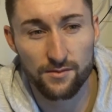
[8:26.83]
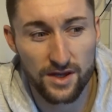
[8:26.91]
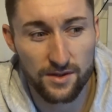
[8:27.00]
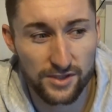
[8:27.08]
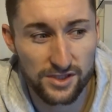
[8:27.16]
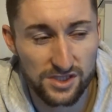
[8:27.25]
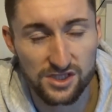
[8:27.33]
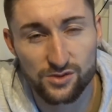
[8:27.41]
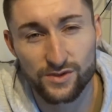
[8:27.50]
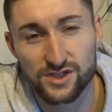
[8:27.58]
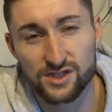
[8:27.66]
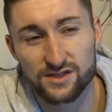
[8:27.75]
maybe just to
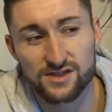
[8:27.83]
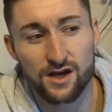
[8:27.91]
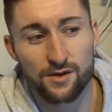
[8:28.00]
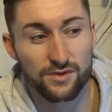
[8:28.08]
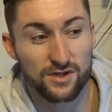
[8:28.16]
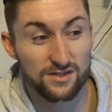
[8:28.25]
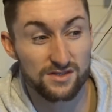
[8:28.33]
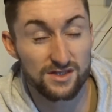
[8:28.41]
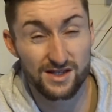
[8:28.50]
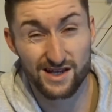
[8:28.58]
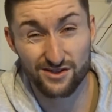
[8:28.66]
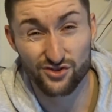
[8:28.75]
switch things up, because
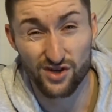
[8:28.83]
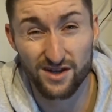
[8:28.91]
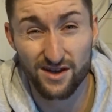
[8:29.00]
HIIT training